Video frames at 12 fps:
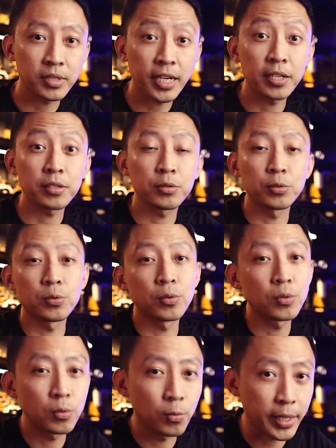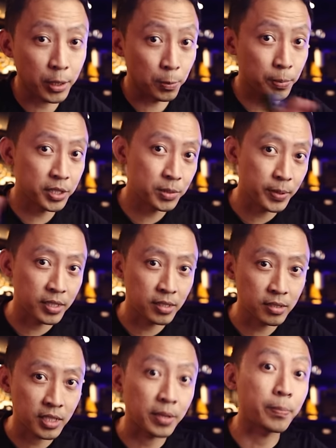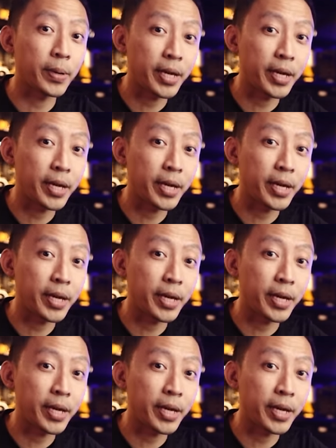tight to wide open spaces and then